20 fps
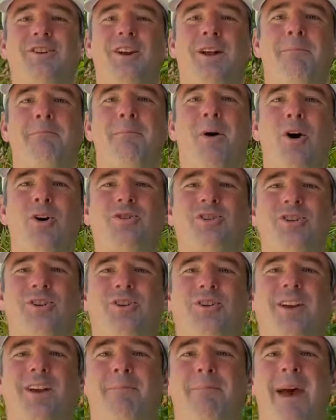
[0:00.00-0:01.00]
emotional
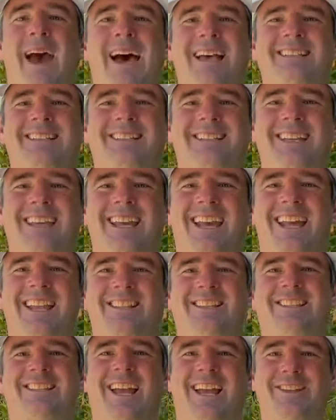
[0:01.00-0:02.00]
capacity and
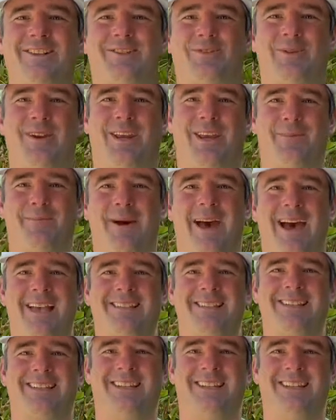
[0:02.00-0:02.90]
sensory capacity.